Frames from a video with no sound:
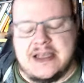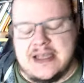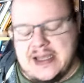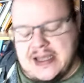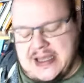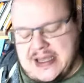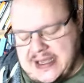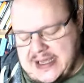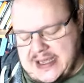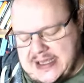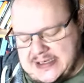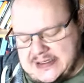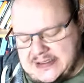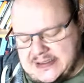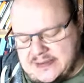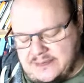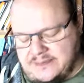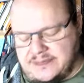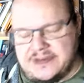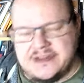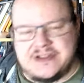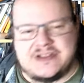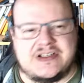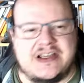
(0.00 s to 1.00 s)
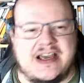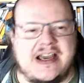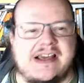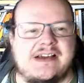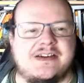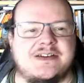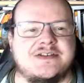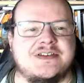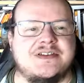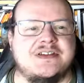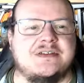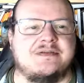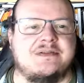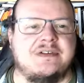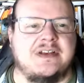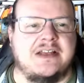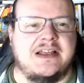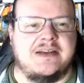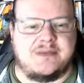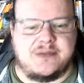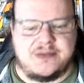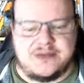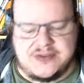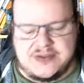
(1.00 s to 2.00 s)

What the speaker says: at different scales and different levels.